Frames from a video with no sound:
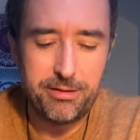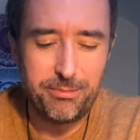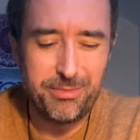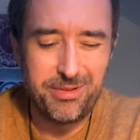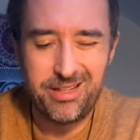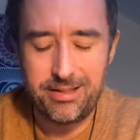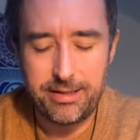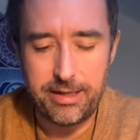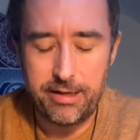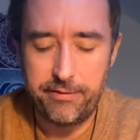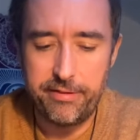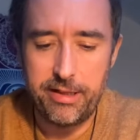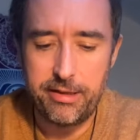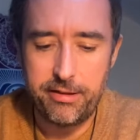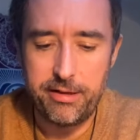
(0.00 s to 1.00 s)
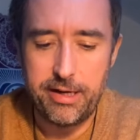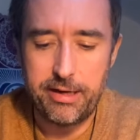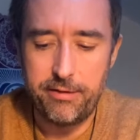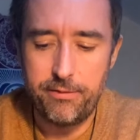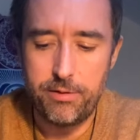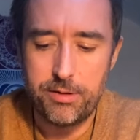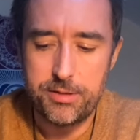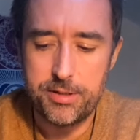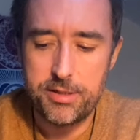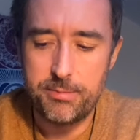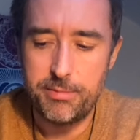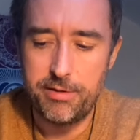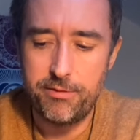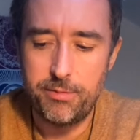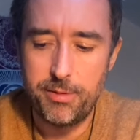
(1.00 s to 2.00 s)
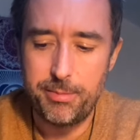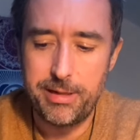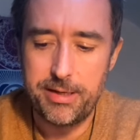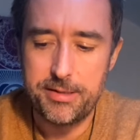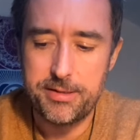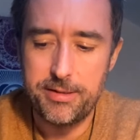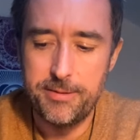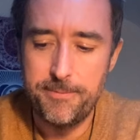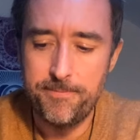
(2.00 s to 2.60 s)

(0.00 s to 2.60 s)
I kind of feel like the Knight of Wands is somebody from the past.